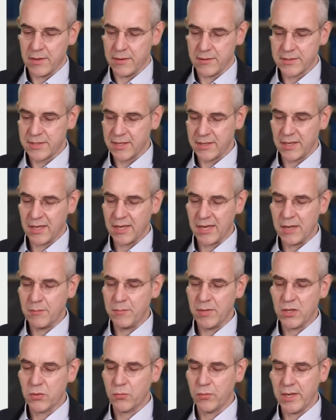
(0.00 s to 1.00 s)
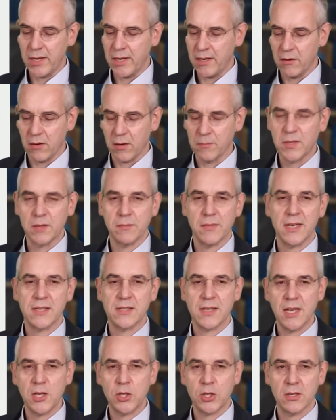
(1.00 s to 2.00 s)
sitting in between
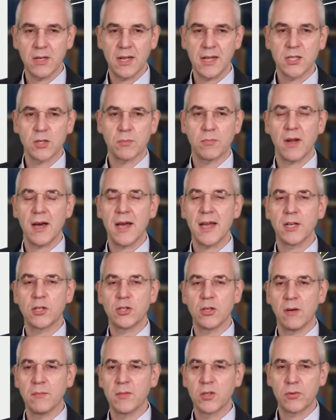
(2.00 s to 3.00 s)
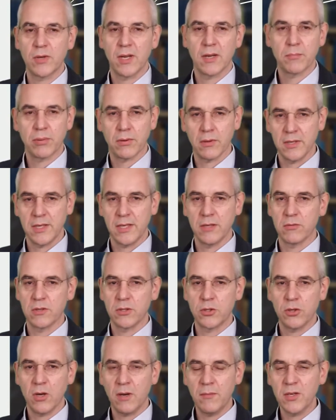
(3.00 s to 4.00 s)
optimization, algebraic geometry, and
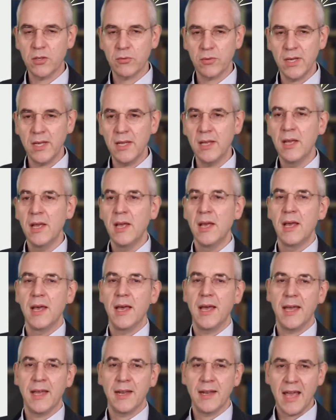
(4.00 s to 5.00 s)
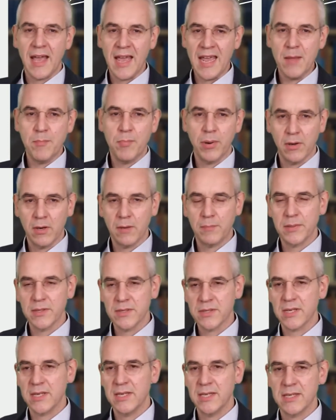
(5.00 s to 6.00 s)
polyhedral geometry. And a
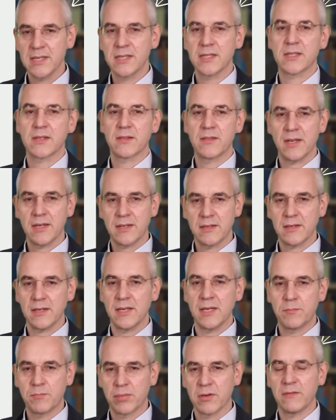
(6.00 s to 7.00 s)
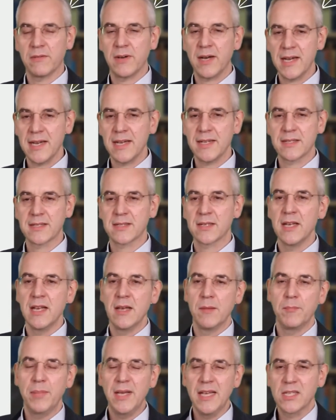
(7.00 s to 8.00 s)
purpose is that it provides
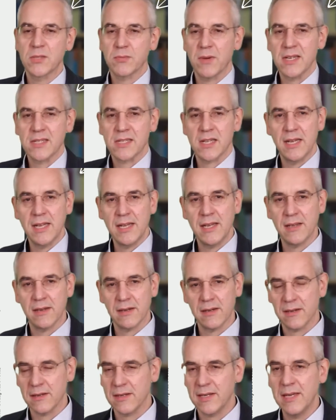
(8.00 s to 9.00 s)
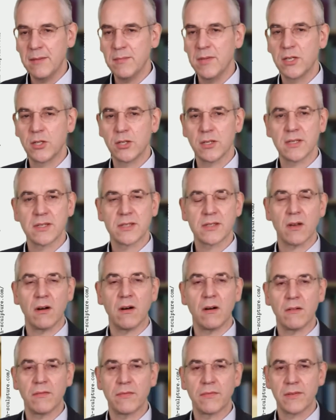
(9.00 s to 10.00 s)
piecewise linear images
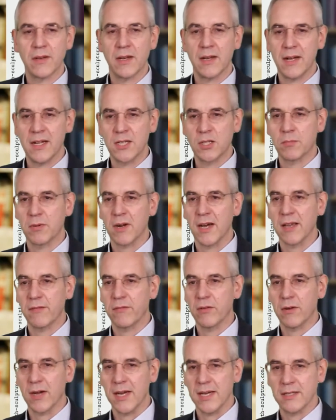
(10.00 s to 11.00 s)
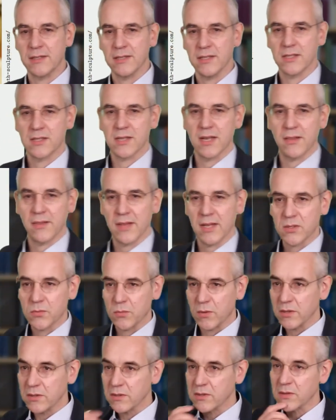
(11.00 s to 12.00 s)
of uh, algebraic varieties. And that's
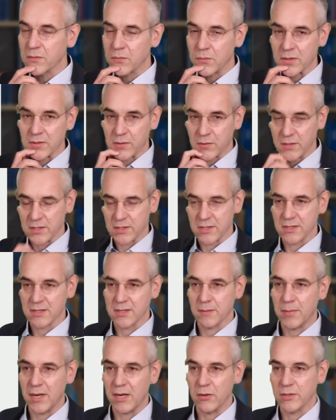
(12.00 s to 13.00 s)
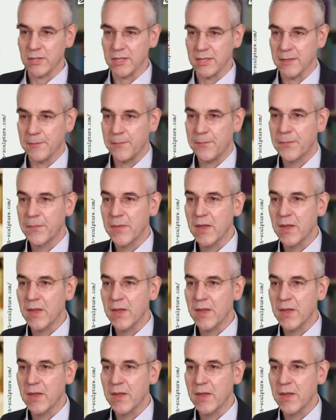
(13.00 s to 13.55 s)
what, what this is about here.